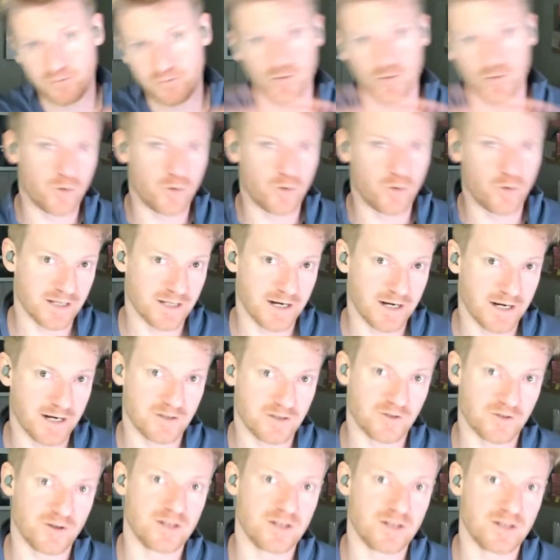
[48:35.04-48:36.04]
from one side of the
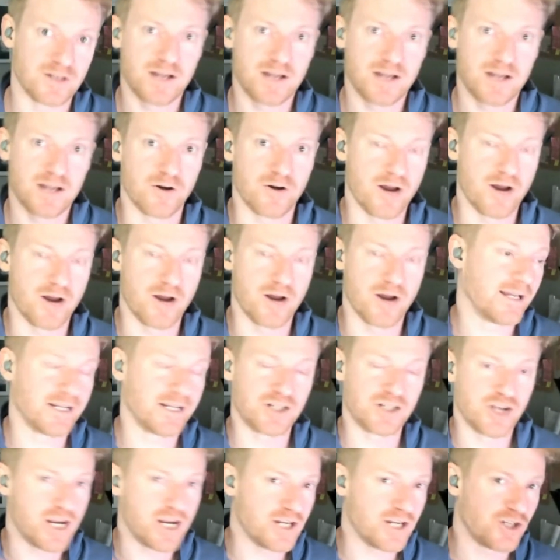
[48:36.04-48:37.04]
screen to the other and
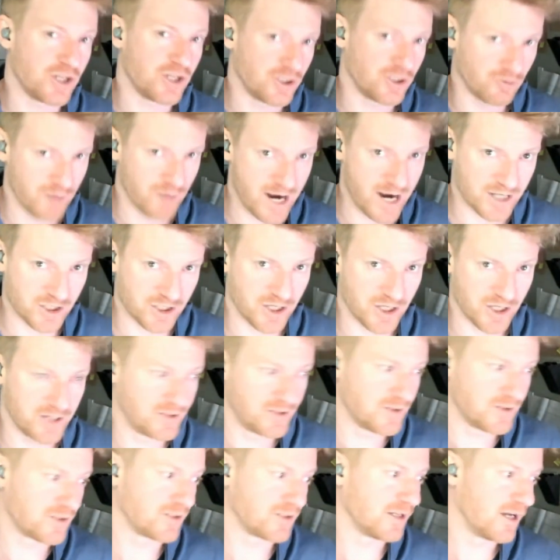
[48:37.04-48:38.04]
like changing
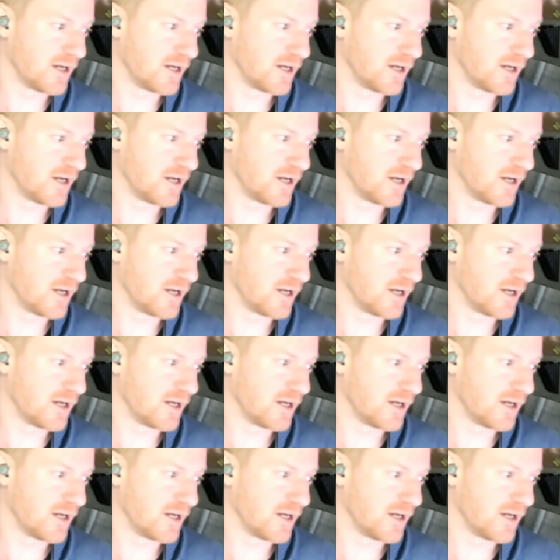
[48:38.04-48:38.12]
directions